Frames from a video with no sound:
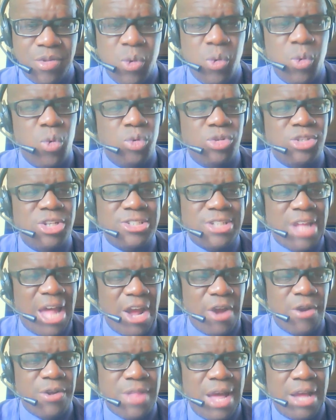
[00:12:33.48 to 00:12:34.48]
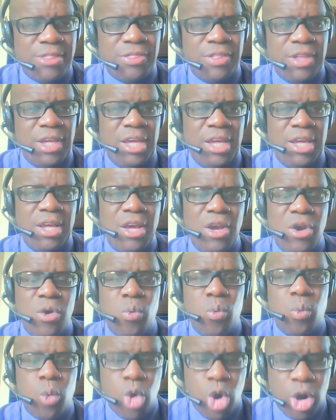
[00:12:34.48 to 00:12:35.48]
who desire that they
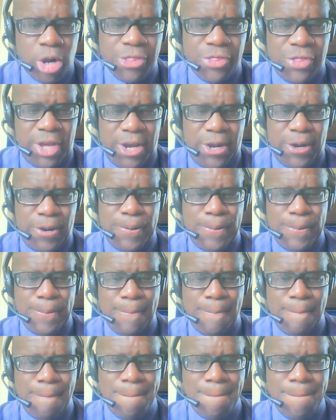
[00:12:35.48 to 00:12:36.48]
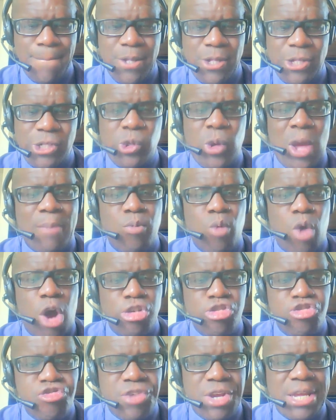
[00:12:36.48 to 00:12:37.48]
work there. So I'm
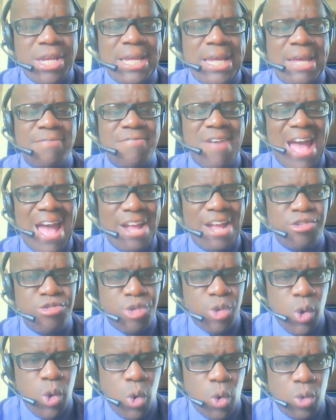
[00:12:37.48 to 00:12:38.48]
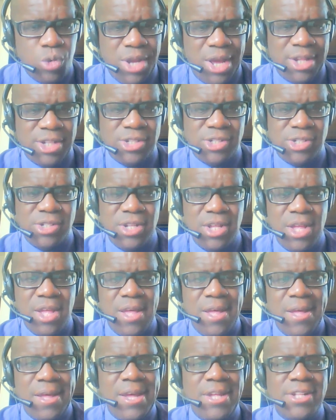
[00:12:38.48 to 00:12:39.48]
wondering if Andrew Holness
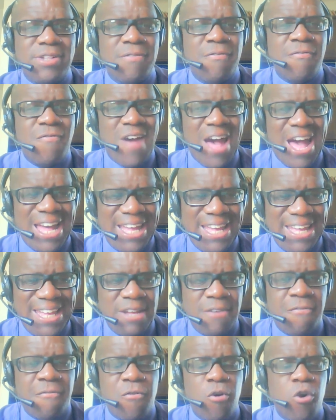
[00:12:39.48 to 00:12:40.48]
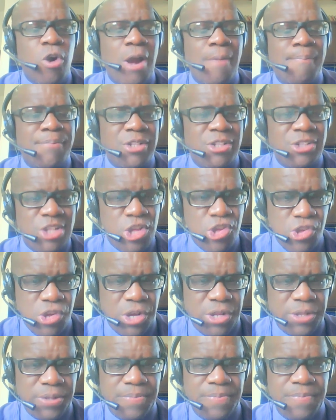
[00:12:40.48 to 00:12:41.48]
is vying for a
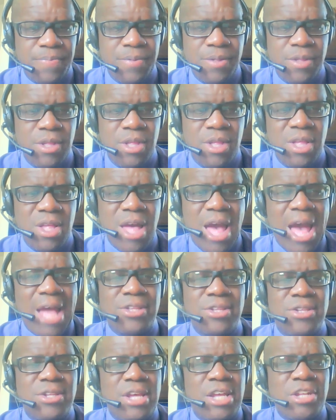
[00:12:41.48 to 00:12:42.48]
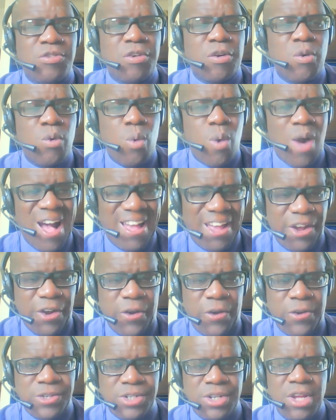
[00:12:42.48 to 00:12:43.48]
position and it
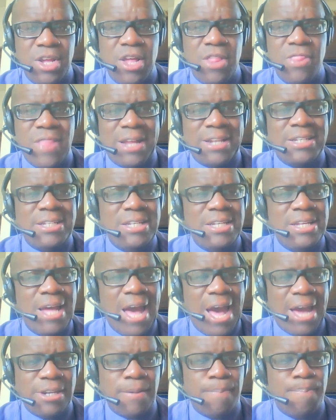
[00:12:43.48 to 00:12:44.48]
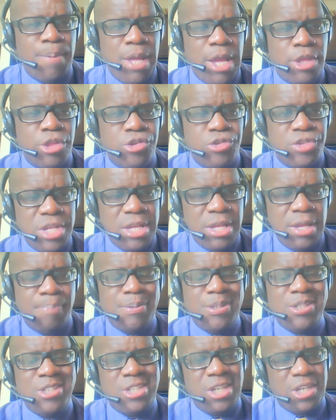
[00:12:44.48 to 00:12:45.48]
required that he had a
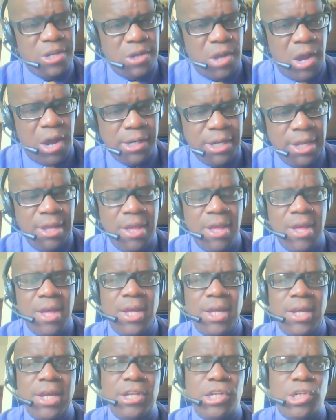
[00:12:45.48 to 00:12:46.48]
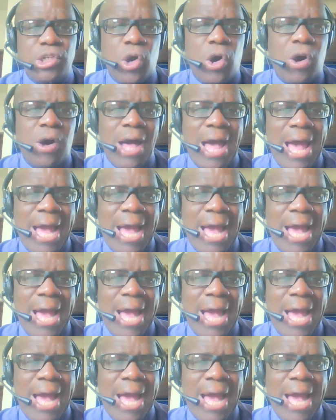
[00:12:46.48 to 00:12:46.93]
PhD, particularly in law